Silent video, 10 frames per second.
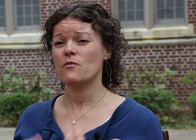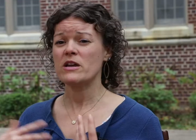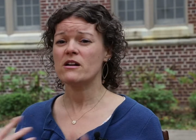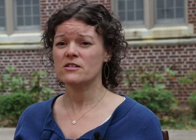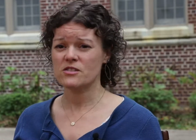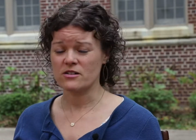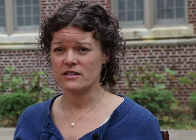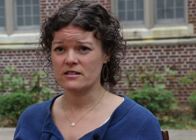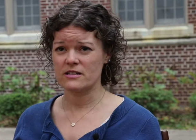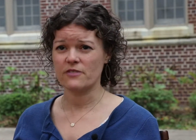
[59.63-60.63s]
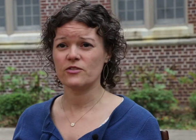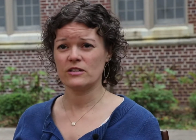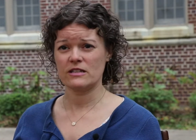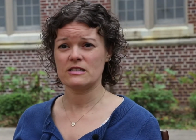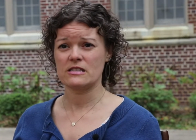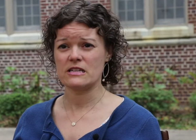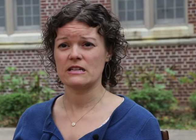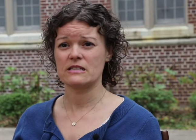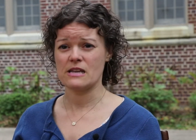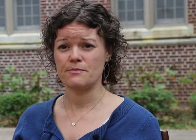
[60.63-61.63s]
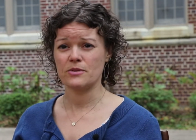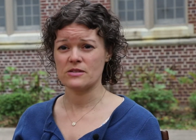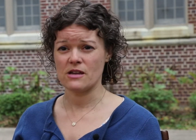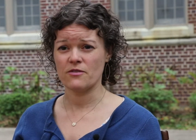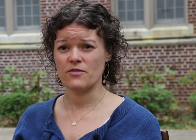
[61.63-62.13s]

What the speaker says: we are starting to definitely see examples of